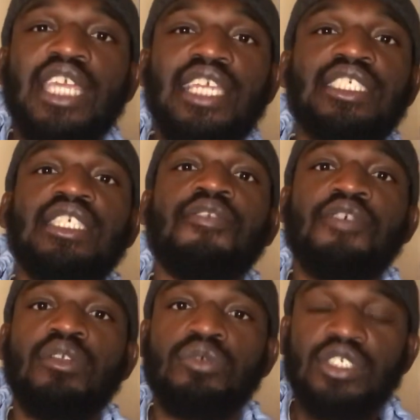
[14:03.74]
cases in the
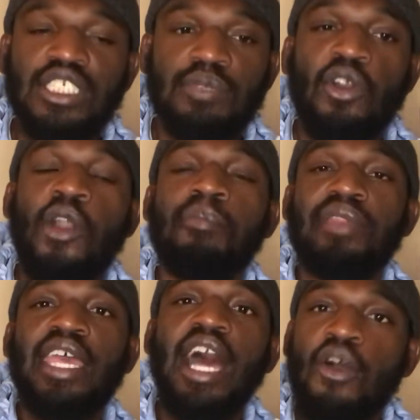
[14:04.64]
federal system are
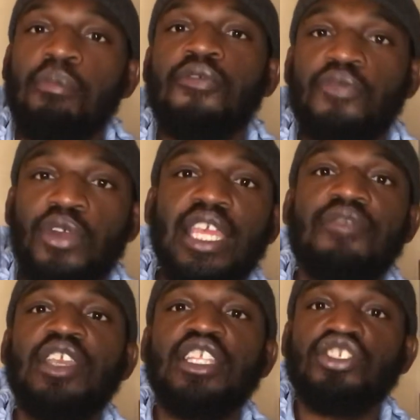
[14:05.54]
pled out before they even
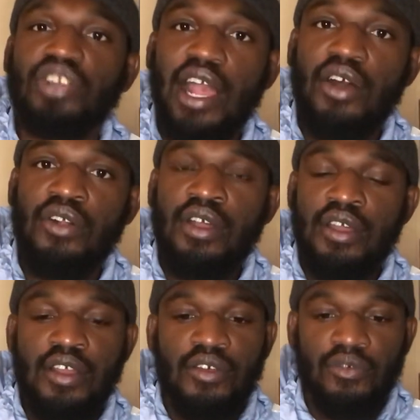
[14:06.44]
get to trial,
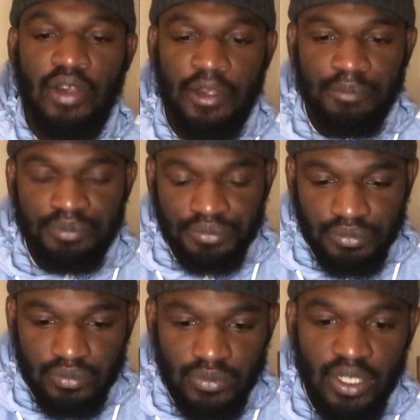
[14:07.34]
right?
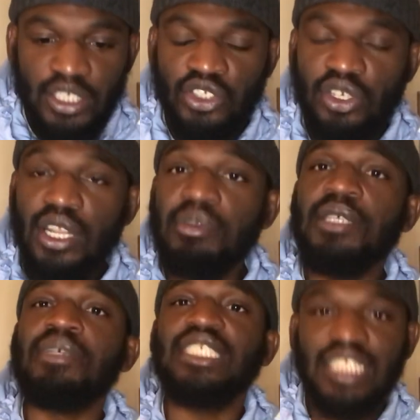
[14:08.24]
So the numbers are
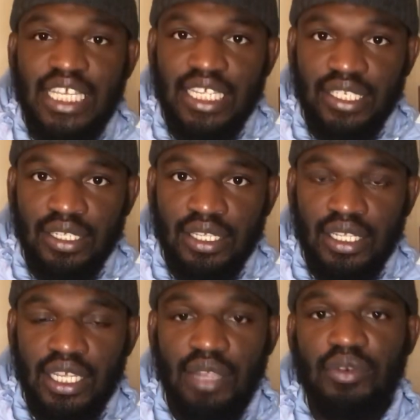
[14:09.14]
misleading
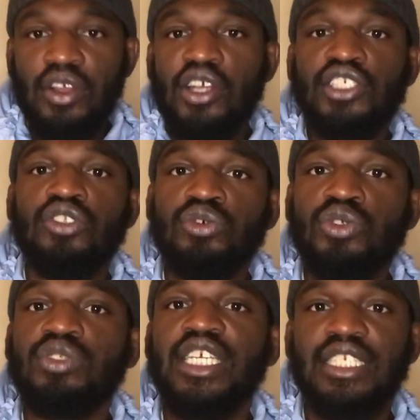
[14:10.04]
in regards to dudes who
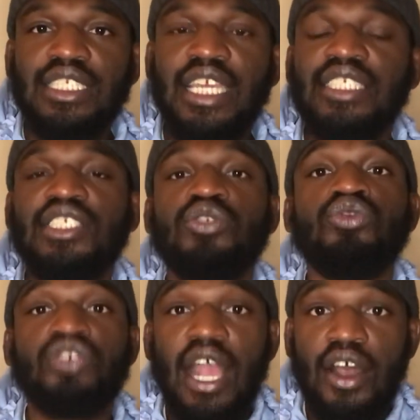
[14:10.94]
take these cases to
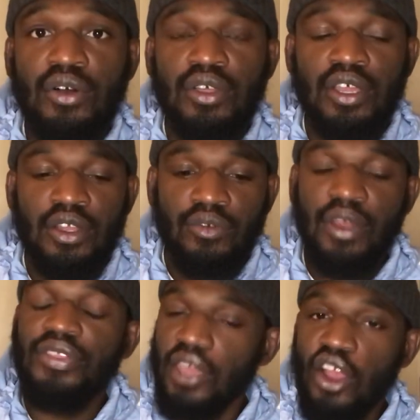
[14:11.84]
trial,
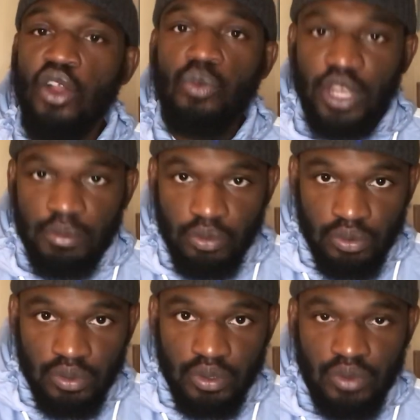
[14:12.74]
right? They are winnable,
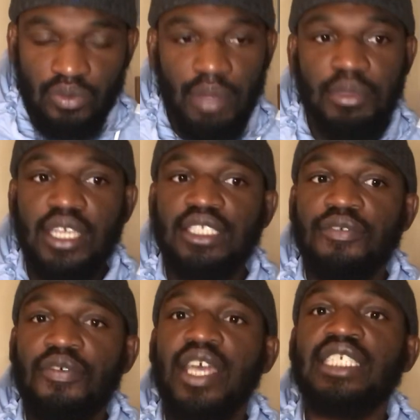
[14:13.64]
right? Because the
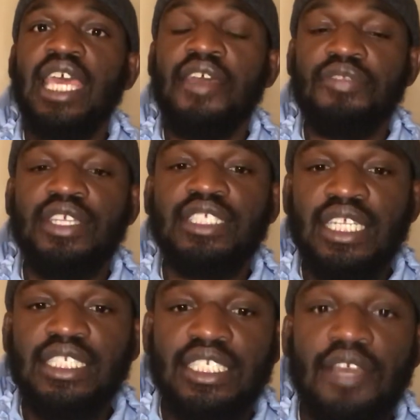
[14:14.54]
feds have the
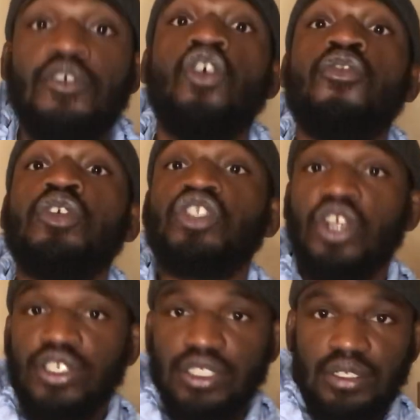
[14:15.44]
tendency of
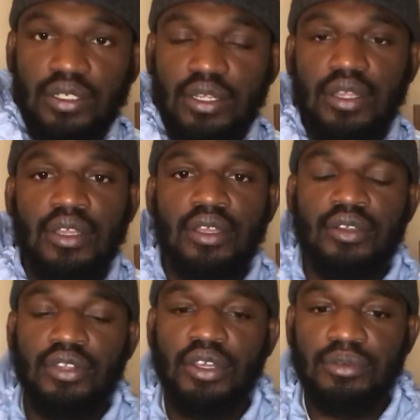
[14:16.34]
overcharging.
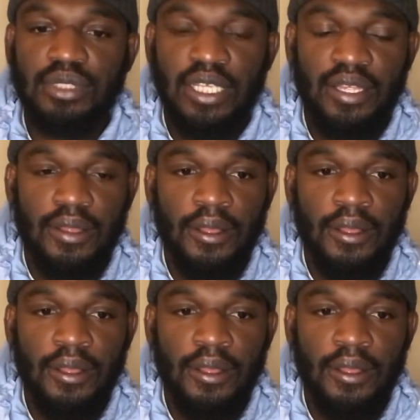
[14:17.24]
You dig what I'm saying?